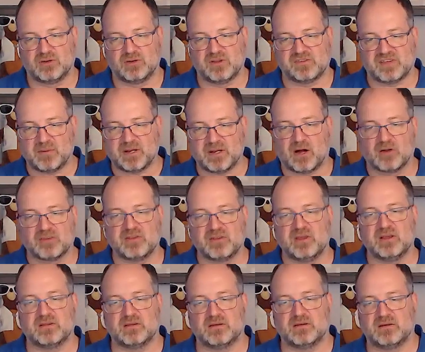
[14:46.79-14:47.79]
this habit out
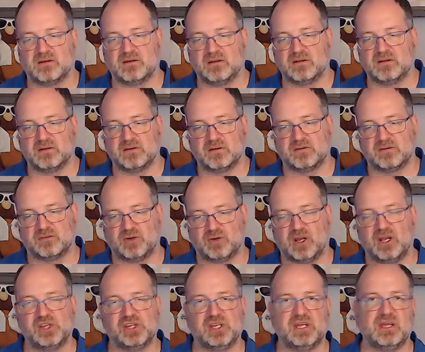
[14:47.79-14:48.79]

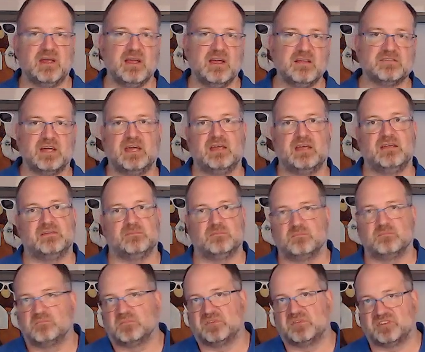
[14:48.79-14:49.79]
strategy is a
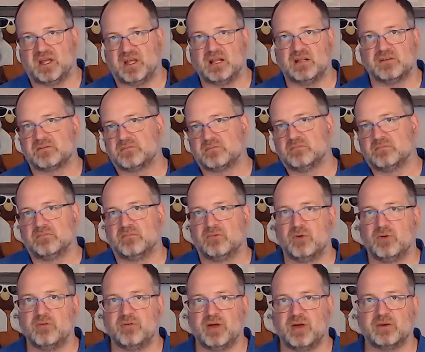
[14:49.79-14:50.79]
standard
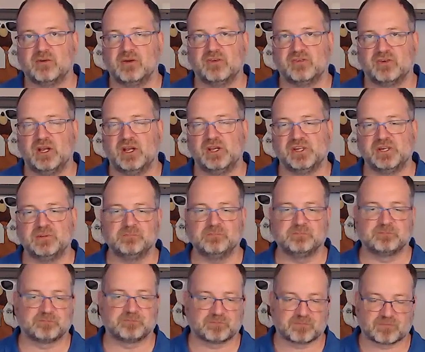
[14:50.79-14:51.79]
refactoring strategy.
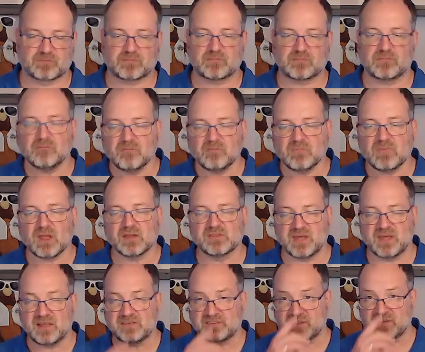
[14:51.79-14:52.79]

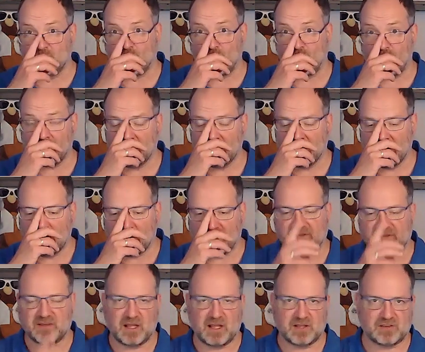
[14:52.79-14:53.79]
There's some more,
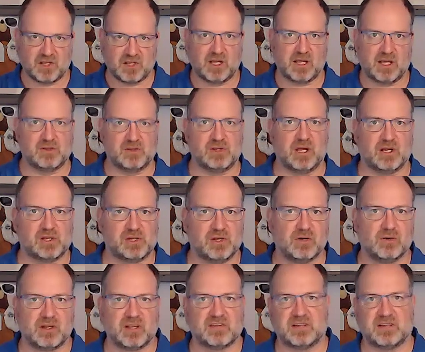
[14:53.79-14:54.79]
but it's
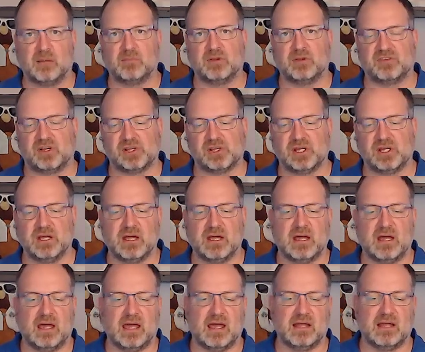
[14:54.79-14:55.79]
actually a good example, essentially.
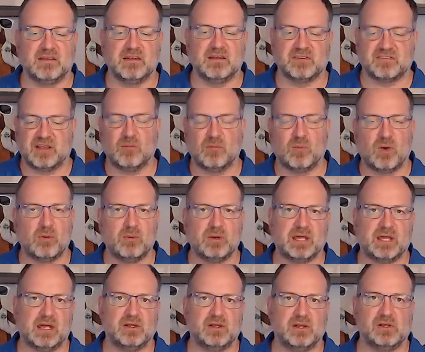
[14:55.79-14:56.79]
And in the same way,
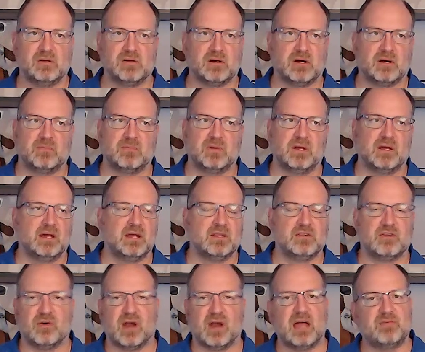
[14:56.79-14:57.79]
we can
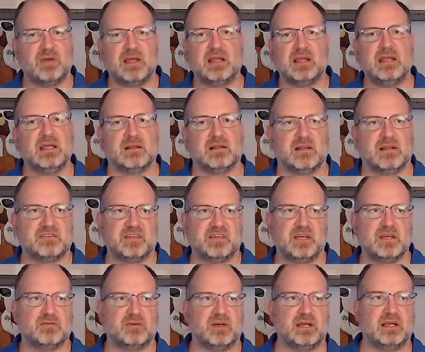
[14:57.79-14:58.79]
derive a link. Let's
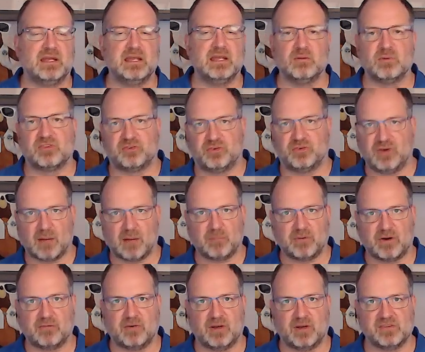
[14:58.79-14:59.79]
say you have a link with 3
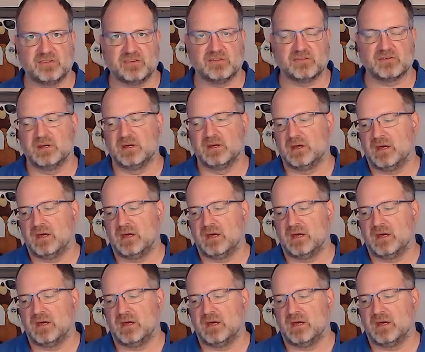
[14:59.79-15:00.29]
hub references,